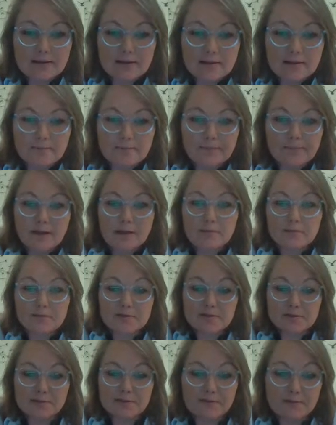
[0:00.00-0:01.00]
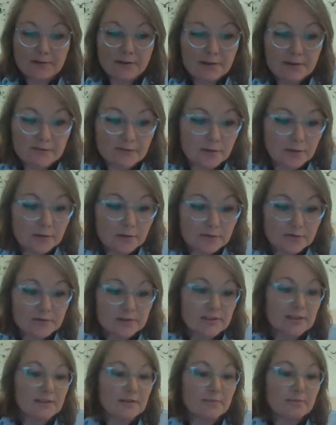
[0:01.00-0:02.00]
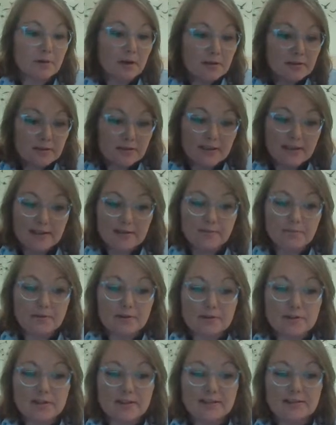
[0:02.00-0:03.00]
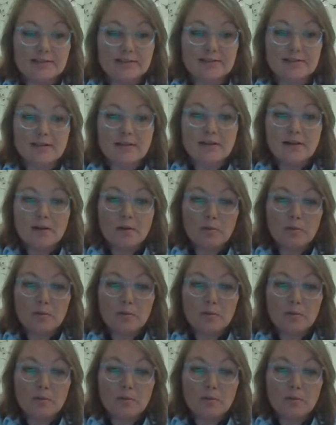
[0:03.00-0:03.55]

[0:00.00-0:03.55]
I'm also very involved in a Ponderland project,